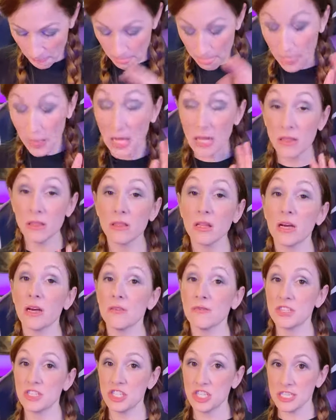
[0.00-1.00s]
I love
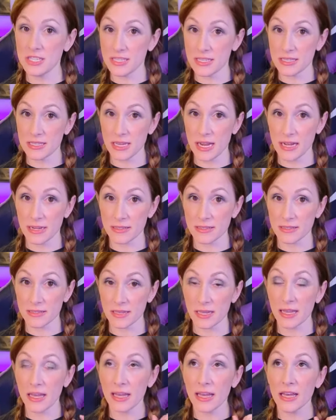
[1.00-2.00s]
the cheesy snacks.
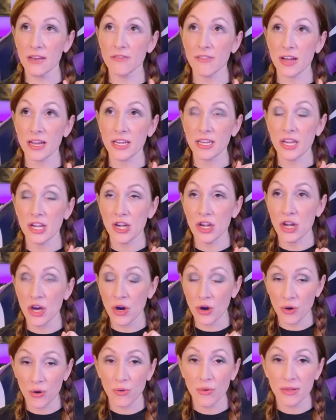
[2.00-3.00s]
If I
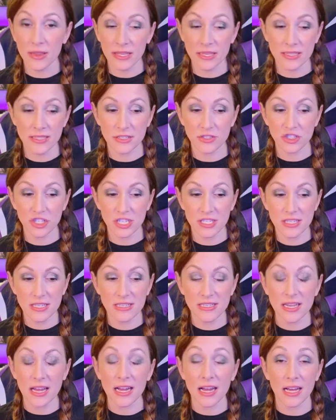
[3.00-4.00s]
know that it's a cheesy
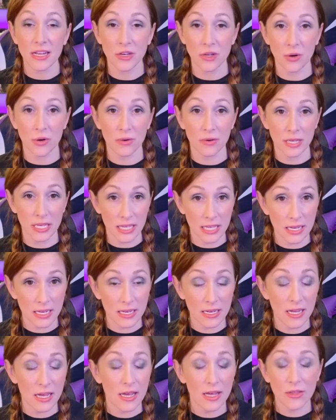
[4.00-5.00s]
snack, I know I'll eat it,
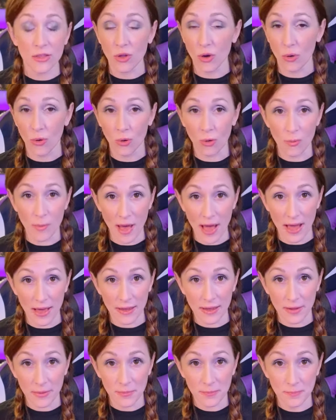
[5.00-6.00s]
the whole bag.
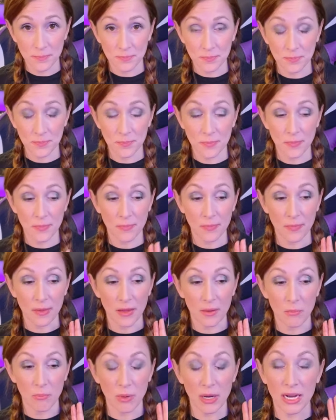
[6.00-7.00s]

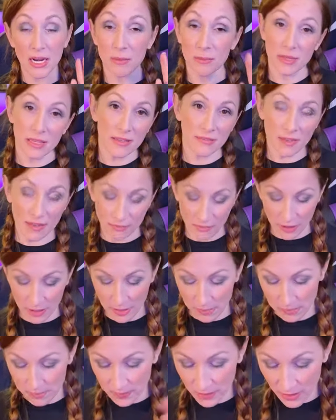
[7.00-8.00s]
But I'm going to leave that for him.
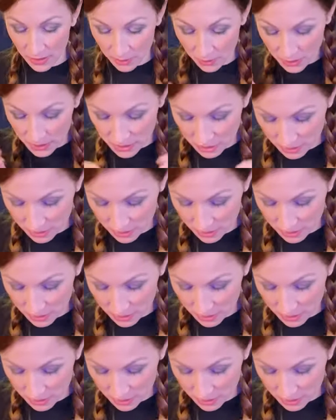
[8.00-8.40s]
I don't want to do